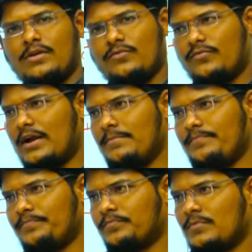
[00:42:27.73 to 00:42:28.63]
from
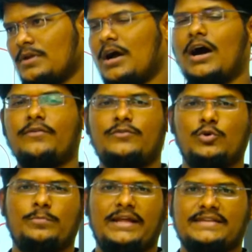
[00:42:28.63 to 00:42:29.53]
half
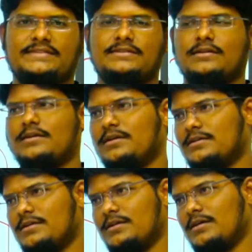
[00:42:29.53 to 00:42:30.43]
duplex
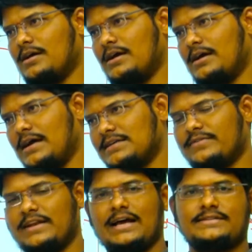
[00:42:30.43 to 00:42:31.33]
as
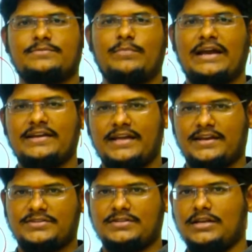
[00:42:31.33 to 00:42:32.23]
well as
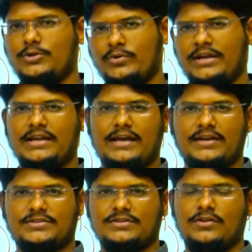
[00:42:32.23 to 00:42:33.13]
bidirectional,
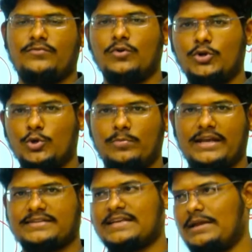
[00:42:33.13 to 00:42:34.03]
unidirectional, full
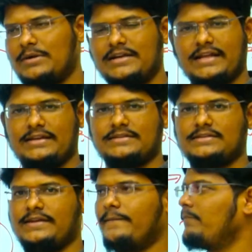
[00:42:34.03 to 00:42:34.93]
duplex
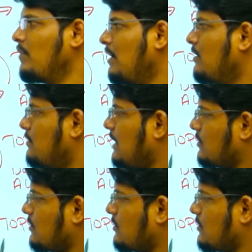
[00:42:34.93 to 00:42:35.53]
simultaneously. That